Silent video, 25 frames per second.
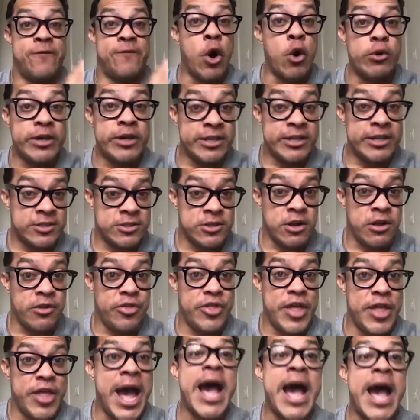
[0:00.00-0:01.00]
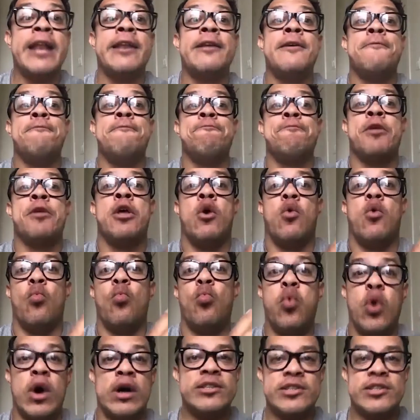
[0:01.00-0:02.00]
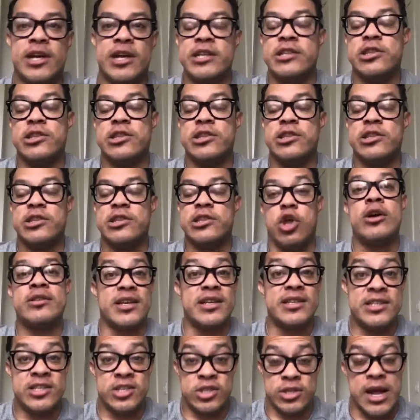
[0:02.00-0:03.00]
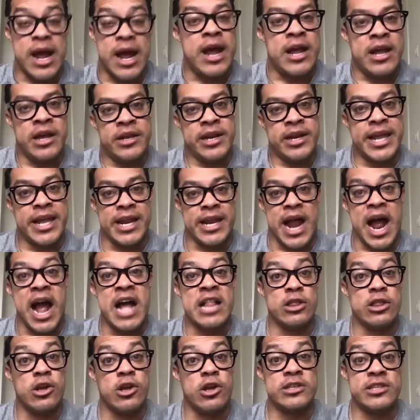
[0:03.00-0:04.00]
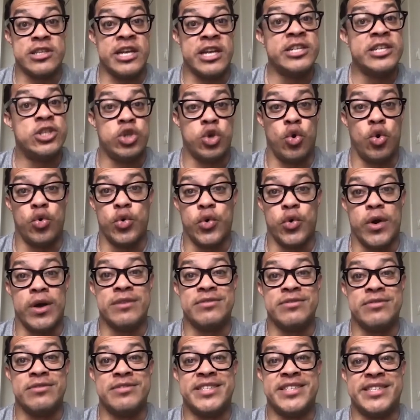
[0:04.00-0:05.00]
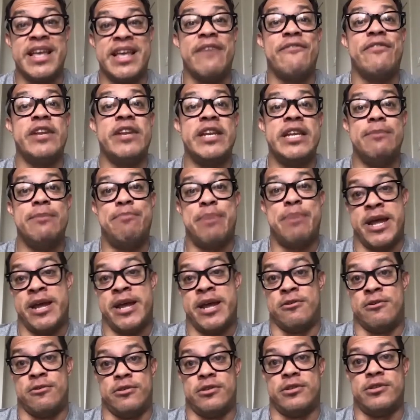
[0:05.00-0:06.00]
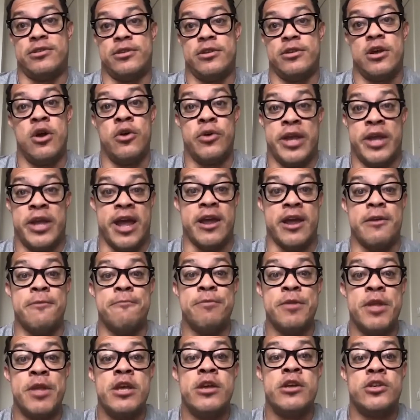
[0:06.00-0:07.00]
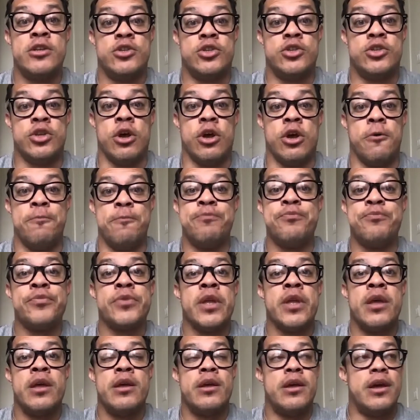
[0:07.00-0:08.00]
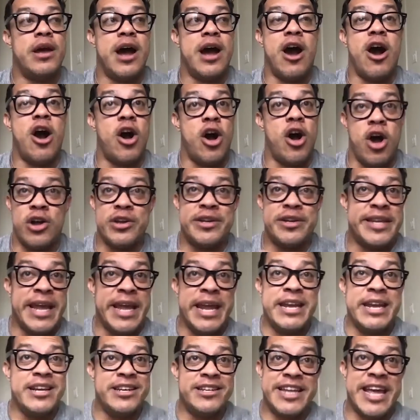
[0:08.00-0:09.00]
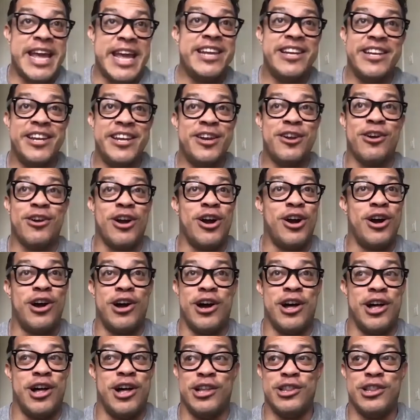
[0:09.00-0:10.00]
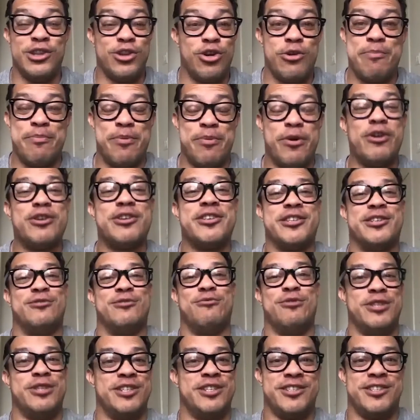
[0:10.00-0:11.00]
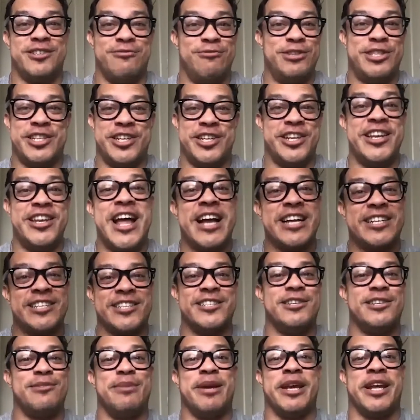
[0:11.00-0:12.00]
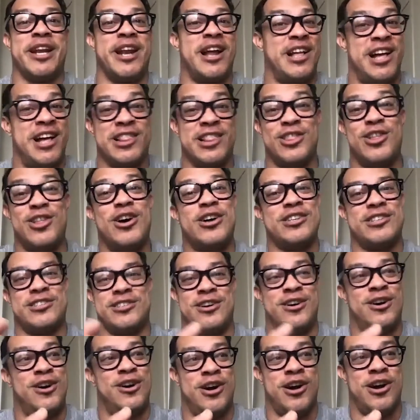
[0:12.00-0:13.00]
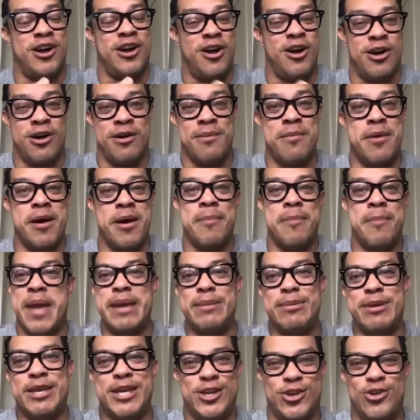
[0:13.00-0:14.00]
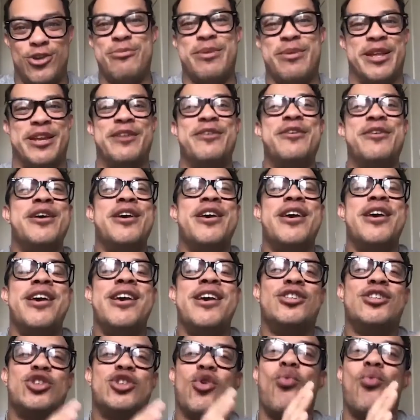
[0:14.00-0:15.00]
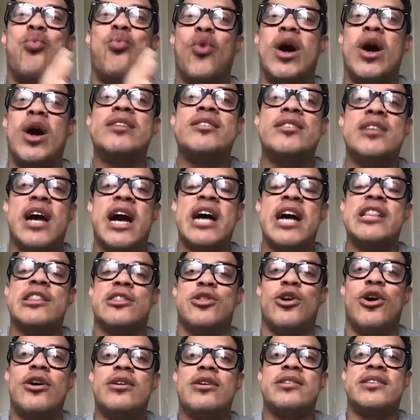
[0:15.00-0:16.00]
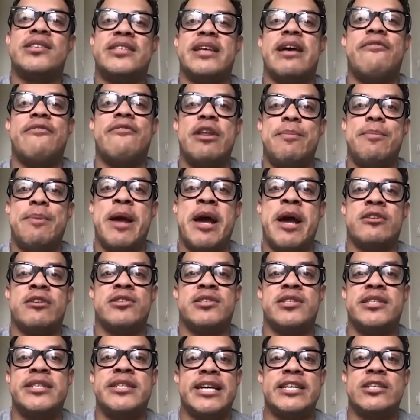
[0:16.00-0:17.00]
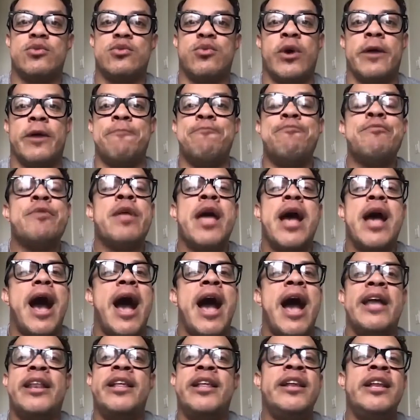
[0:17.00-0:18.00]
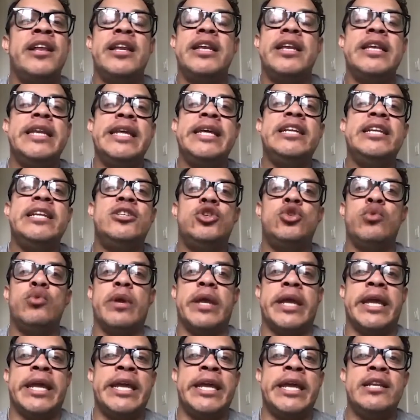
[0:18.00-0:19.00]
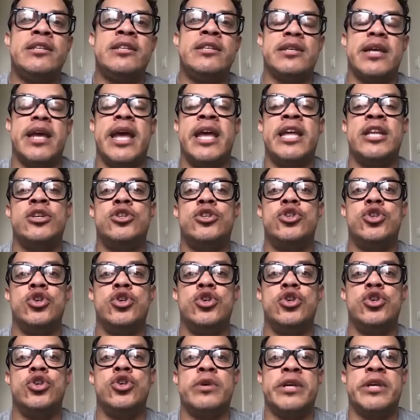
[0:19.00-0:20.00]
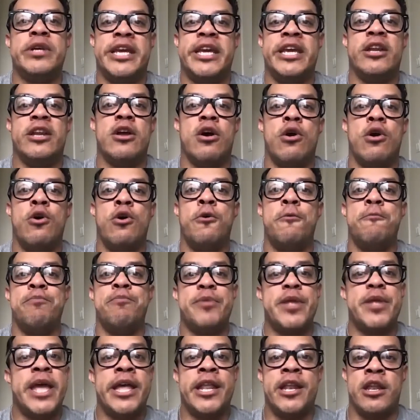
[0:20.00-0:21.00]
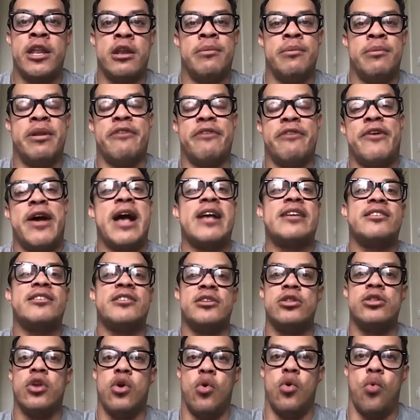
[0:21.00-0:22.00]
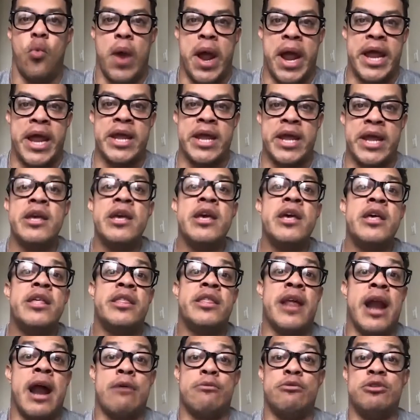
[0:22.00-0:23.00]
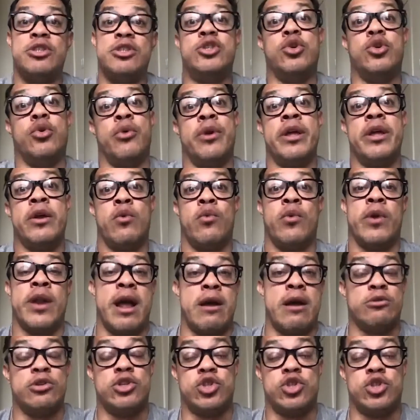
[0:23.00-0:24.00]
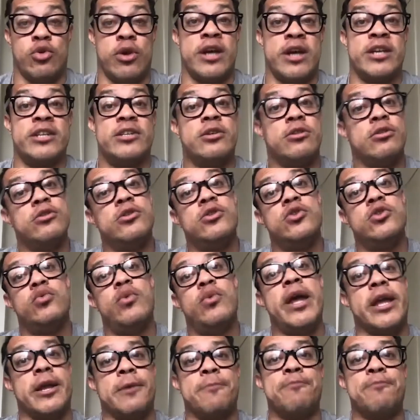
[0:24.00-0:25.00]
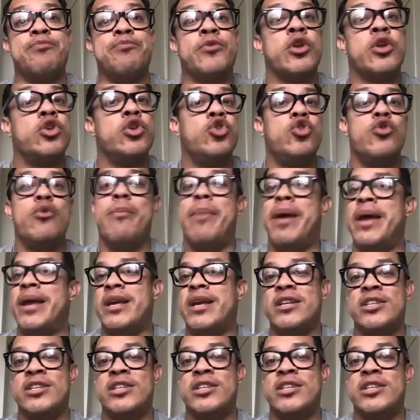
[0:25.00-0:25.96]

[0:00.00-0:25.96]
focused on that, once I lost, and again, I lost a total of 70 pounds. Okay. So dang, dang near a, a little person was, was connected to me and I, I lost a, a, a baby human. So once I lost 70 pounds, guess what? I didn't need to eat and do keto and intermittent fasting the way that I was doing it when I was trying to lose weight. You make